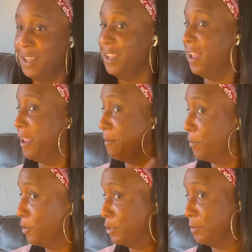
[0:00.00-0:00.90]
I am going
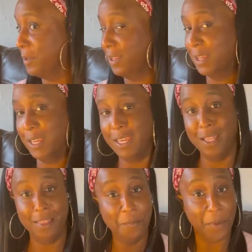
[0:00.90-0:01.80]
to be looking in the
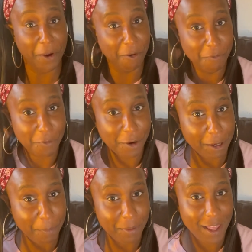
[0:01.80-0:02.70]
mirror for a couple
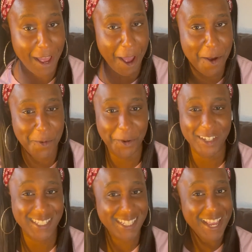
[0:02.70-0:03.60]
of hours
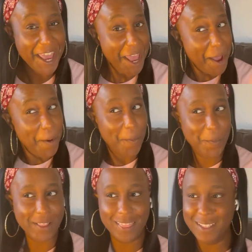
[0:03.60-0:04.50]
with
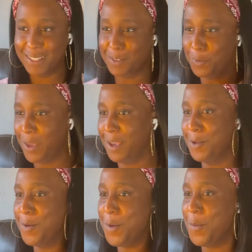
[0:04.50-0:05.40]
this wig
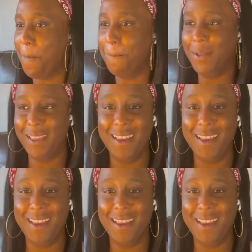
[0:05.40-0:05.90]
on, but